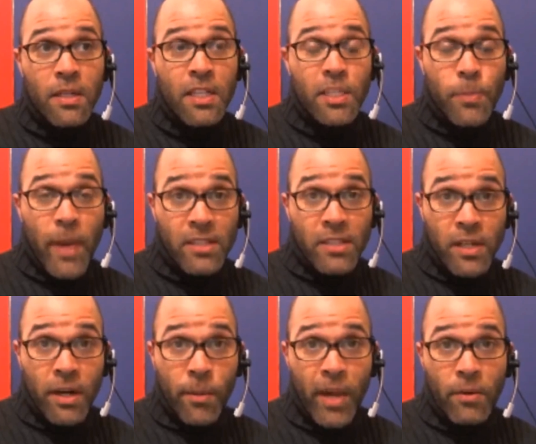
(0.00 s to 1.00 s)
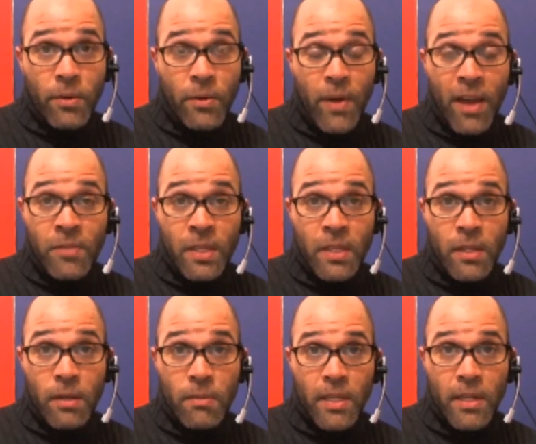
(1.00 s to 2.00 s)
Is passionate about crafting
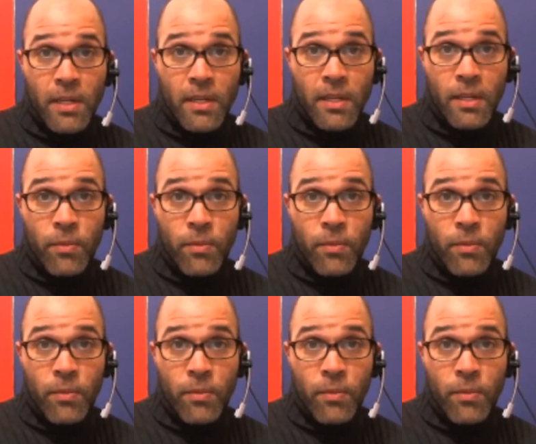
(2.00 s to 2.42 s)
them in